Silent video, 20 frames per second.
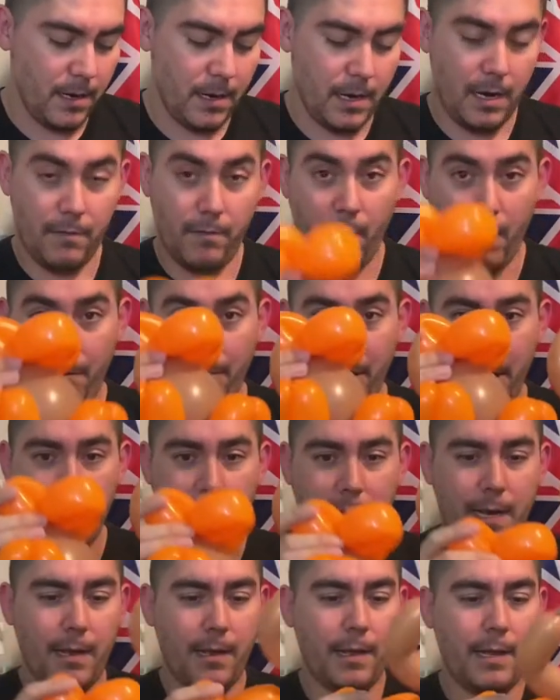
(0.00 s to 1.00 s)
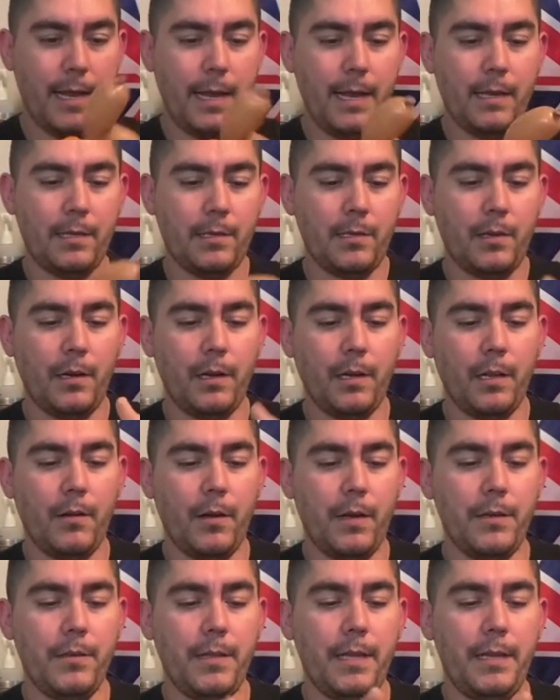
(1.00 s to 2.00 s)
of our beak. Okay, so I'm gonna go
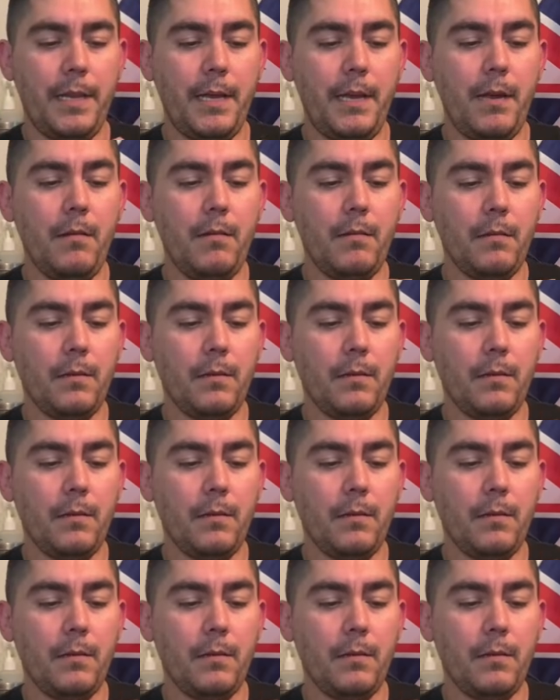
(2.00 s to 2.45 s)
ahead and do that now.